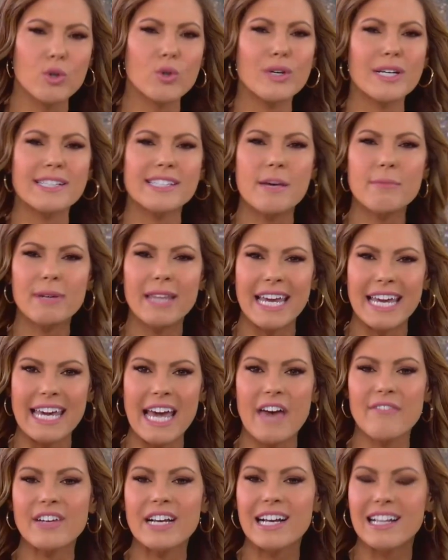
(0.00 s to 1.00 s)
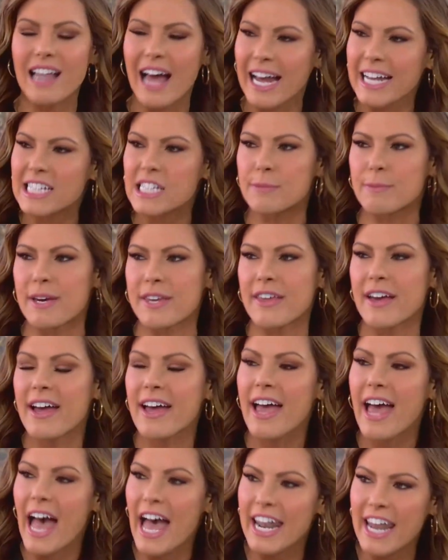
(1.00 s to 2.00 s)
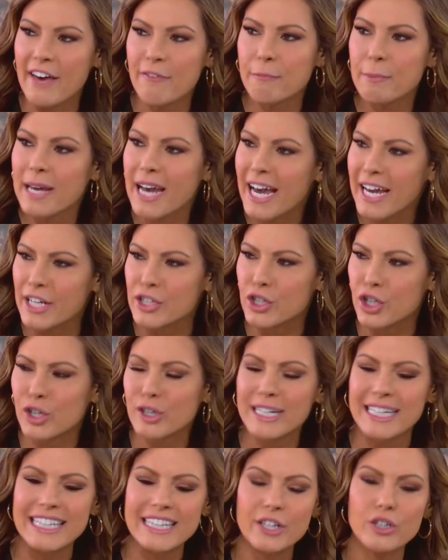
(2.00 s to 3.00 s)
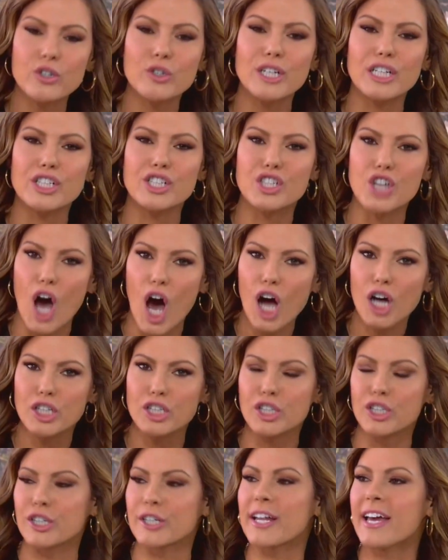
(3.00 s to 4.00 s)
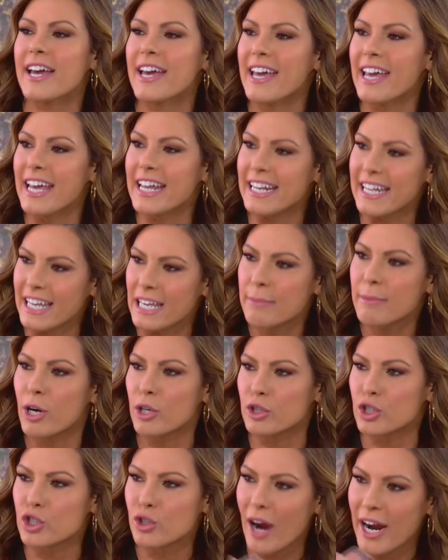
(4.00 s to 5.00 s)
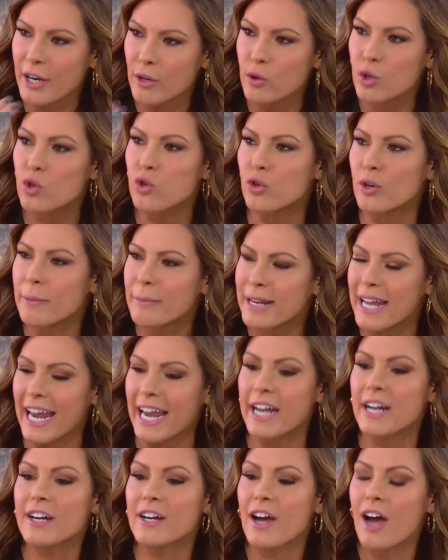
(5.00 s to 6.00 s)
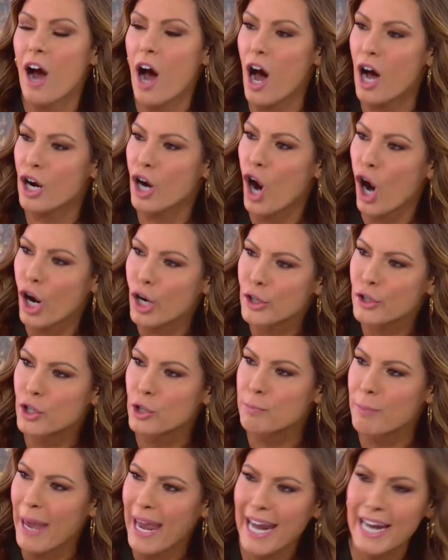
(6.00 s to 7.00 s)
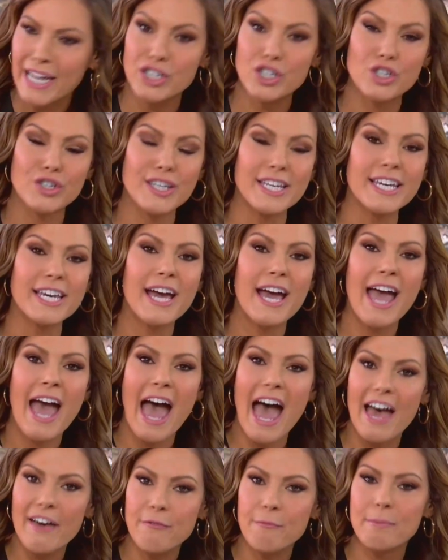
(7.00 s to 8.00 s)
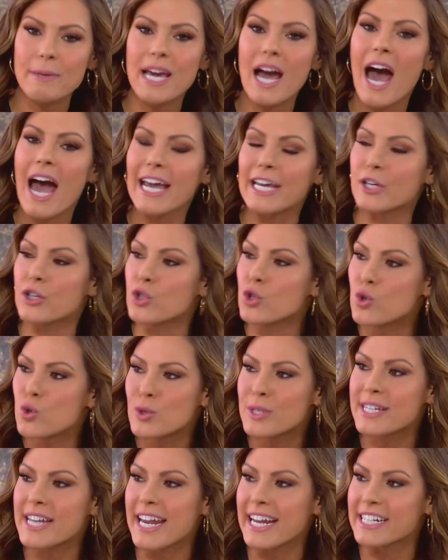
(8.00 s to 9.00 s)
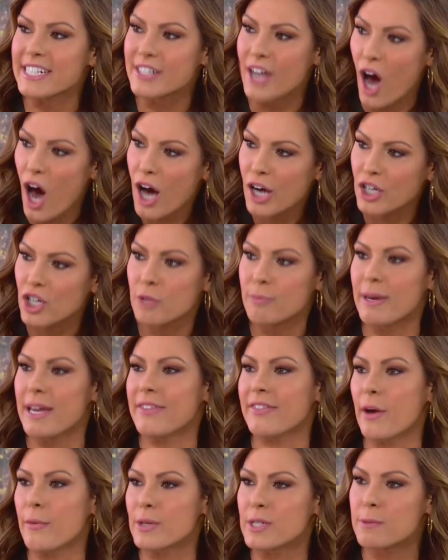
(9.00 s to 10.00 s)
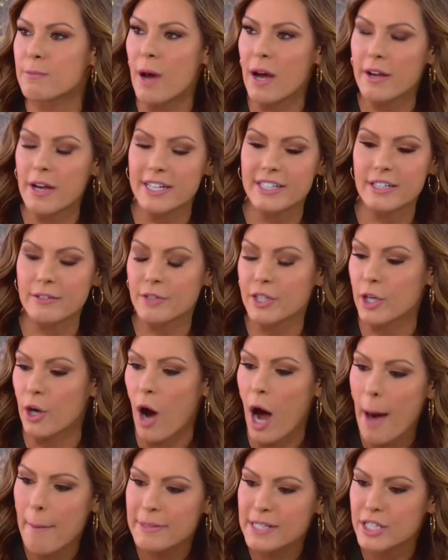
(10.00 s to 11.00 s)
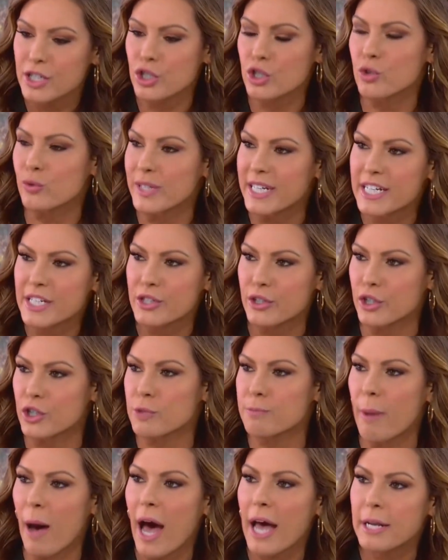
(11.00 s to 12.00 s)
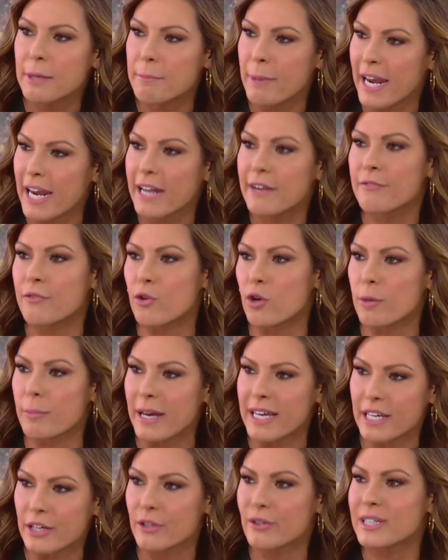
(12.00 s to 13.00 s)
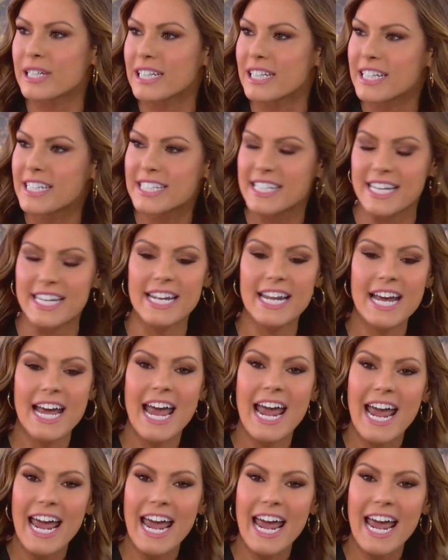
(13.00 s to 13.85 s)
You look at someone like Kevin Kleinsmith, an FBI attorney, literally doctored an email to try to incriminate Carter Page. The FBI used a document that was, opposition research bought and paid for by Hillary Clinton. Yep.